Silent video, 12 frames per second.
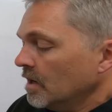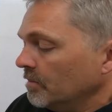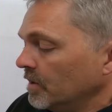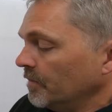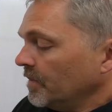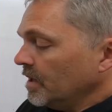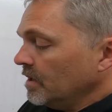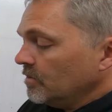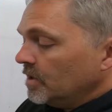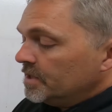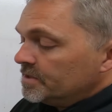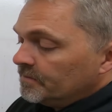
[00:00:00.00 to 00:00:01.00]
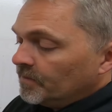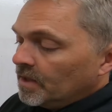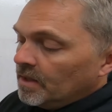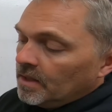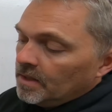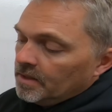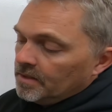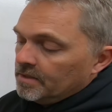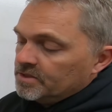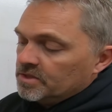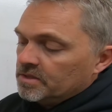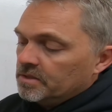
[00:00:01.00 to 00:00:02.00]
But anyways,
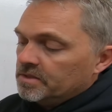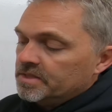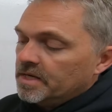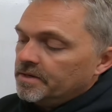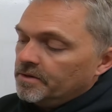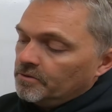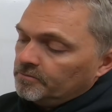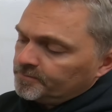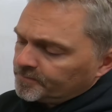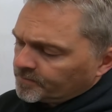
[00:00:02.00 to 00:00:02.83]
that's just a little side note.